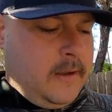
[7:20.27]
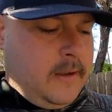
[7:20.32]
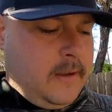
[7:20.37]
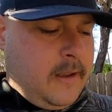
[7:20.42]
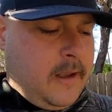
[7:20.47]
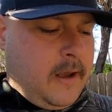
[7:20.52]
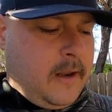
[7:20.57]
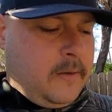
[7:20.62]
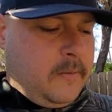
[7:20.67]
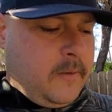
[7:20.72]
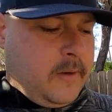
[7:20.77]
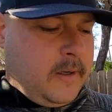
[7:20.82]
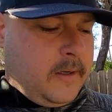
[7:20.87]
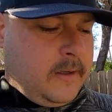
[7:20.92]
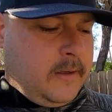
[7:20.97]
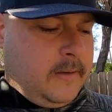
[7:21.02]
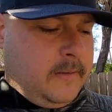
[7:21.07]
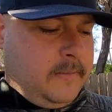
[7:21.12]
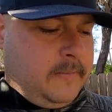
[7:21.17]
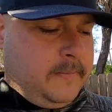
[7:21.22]
yeah, I don't want
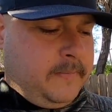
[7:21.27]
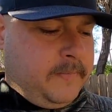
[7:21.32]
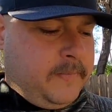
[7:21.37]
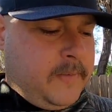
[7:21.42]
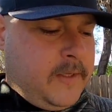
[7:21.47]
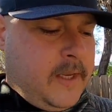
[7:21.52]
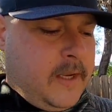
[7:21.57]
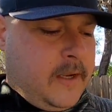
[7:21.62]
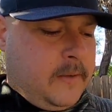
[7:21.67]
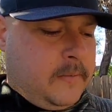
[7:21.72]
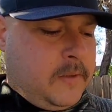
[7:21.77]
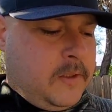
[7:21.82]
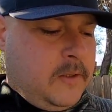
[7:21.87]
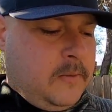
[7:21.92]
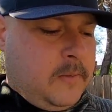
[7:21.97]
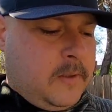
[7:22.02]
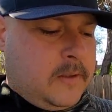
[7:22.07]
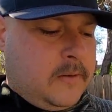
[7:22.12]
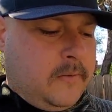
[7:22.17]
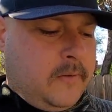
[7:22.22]
to take up
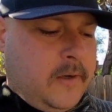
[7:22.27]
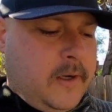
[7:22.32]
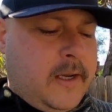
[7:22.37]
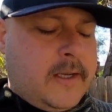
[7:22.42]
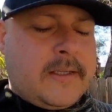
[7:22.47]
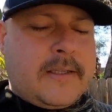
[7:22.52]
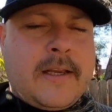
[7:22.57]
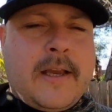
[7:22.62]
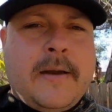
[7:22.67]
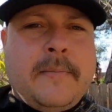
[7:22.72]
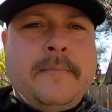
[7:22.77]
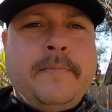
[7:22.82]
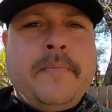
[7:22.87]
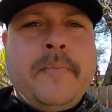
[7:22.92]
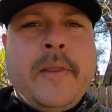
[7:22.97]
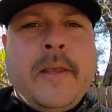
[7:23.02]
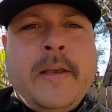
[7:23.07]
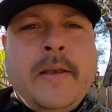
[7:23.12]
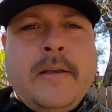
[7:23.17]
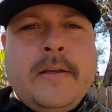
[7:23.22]
too much of your guys' time.
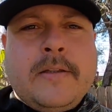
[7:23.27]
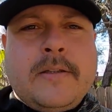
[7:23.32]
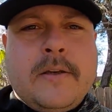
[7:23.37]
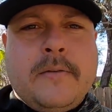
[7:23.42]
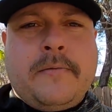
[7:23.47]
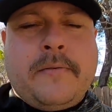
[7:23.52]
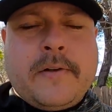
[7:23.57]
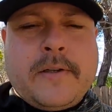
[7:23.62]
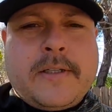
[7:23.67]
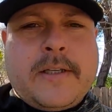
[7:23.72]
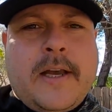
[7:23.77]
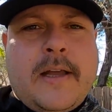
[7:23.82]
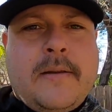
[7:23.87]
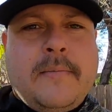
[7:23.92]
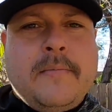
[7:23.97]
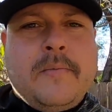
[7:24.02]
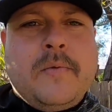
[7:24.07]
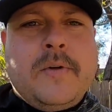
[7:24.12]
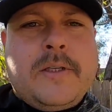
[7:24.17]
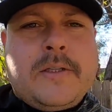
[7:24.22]
So first
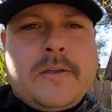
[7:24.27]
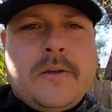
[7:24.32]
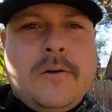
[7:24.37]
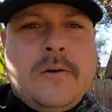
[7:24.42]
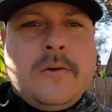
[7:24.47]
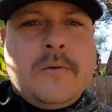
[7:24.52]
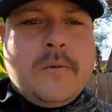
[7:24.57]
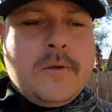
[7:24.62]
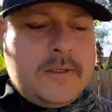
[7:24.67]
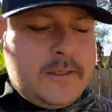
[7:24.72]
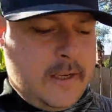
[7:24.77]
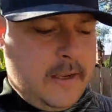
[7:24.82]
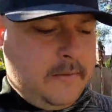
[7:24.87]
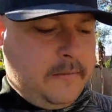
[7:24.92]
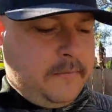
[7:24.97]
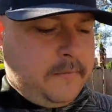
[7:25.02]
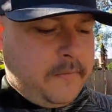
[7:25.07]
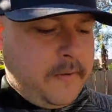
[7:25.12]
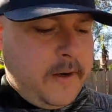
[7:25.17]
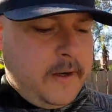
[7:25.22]
item we sold was a
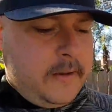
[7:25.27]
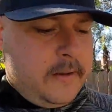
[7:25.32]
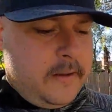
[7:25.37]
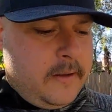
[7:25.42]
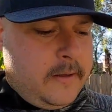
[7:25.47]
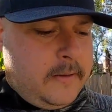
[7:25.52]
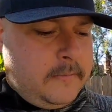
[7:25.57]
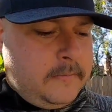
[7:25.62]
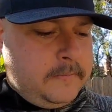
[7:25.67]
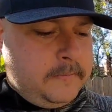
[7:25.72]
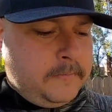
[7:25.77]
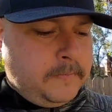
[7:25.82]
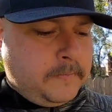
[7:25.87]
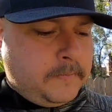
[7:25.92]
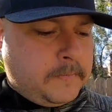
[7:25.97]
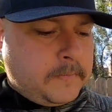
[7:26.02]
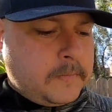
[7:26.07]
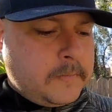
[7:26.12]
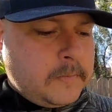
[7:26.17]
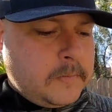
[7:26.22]
Franklin
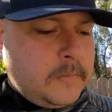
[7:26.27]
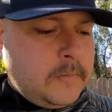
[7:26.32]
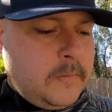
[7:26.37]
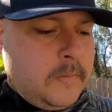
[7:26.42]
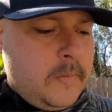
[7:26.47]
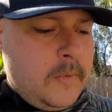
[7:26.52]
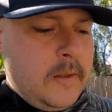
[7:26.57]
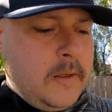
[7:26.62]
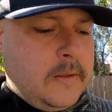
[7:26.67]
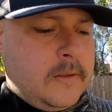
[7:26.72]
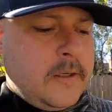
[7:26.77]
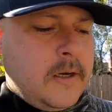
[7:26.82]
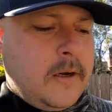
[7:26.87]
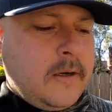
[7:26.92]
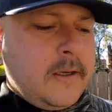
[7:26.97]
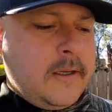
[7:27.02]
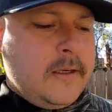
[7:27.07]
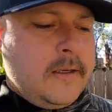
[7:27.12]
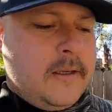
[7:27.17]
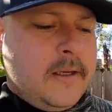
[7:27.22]

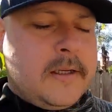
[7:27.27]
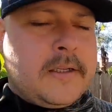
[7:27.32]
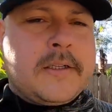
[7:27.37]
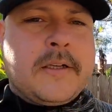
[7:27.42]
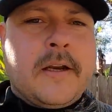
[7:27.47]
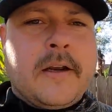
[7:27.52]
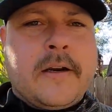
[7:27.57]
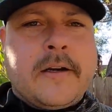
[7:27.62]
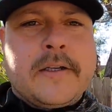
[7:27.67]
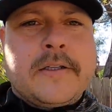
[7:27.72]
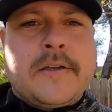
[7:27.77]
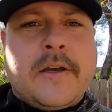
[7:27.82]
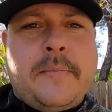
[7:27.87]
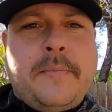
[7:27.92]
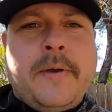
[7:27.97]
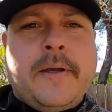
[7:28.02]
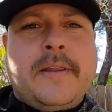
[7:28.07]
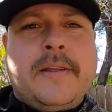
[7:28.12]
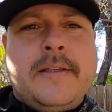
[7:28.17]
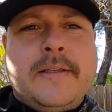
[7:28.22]
talking dictionary. So I
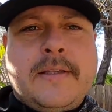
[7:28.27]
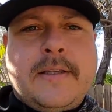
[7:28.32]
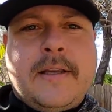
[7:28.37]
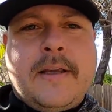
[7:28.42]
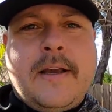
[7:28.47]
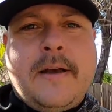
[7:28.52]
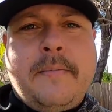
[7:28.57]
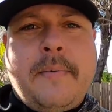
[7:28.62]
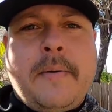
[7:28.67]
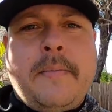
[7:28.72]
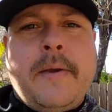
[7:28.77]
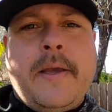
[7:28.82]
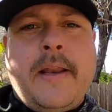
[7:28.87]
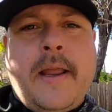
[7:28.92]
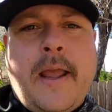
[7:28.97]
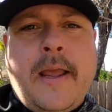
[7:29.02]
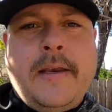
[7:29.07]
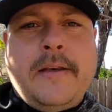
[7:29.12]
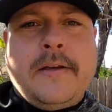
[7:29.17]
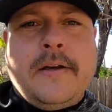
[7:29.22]
picked this thing up. I
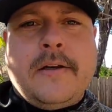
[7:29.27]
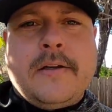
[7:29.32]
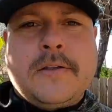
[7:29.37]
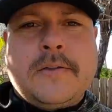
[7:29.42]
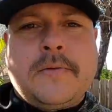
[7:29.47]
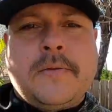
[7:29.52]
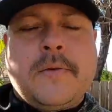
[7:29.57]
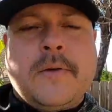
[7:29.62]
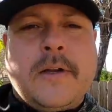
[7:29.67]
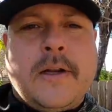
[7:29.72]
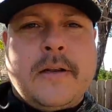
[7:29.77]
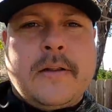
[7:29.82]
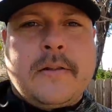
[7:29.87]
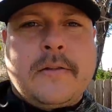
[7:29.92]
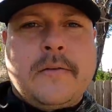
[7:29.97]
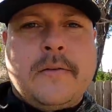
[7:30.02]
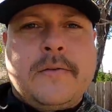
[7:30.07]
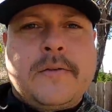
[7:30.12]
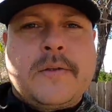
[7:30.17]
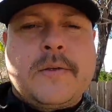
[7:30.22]
paid $8 for it at a
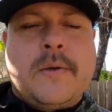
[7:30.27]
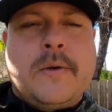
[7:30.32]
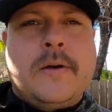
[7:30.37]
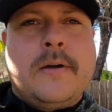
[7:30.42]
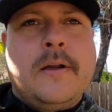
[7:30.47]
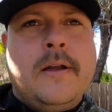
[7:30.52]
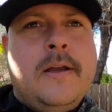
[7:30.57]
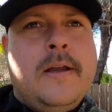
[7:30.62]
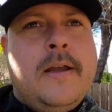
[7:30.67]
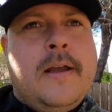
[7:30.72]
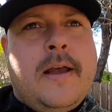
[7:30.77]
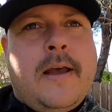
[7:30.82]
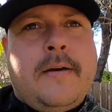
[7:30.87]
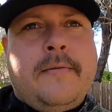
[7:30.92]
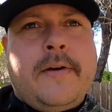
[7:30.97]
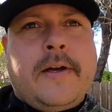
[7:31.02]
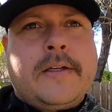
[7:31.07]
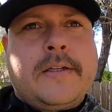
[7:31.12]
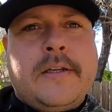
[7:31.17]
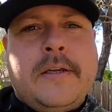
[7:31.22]
thrift store.
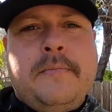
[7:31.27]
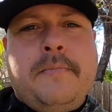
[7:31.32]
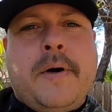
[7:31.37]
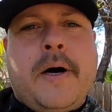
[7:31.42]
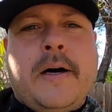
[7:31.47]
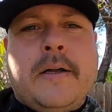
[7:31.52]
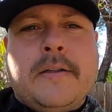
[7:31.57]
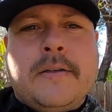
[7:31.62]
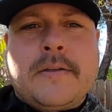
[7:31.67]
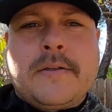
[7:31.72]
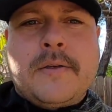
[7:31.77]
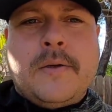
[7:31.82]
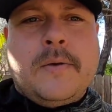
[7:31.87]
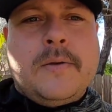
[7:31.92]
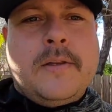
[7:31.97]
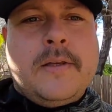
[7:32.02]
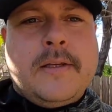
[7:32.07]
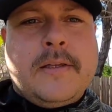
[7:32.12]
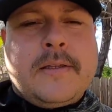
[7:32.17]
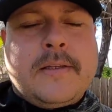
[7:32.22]
I've actually bought and
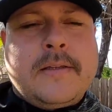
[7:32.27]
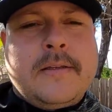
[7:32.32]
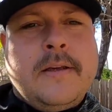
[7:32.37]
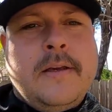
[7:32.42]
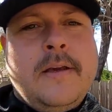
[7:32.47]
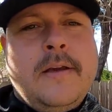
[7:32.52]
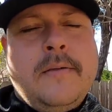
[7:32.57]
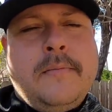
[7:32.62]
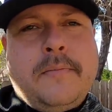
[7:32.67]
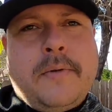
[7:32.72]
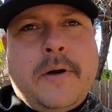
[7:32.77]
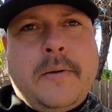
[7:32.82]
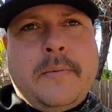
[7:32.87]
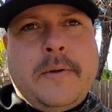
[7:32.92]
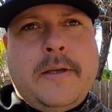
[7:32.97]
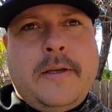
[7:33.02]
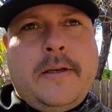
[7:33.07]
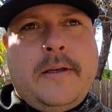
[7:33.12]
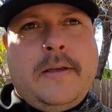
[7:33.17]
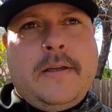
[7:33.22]
sold this.
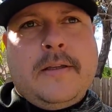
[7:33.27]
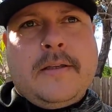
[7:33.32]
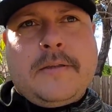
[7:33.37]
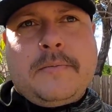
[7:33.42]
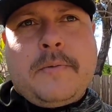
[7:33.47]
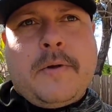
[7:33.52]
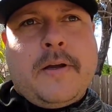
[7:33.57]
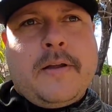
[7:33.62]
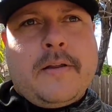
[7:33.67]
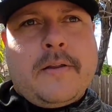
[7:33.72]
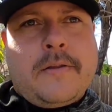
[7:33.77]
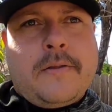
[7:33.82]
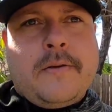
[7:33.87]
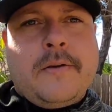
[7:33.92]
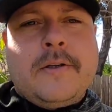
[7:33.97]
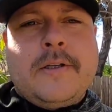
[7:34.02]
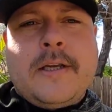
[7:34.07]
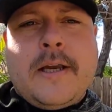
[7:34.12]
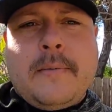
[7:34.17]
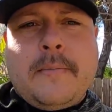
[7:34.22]
This is probably the
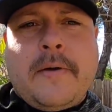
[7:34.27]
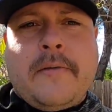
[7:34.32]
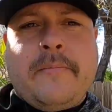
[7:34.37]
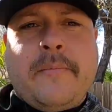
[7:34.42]
third time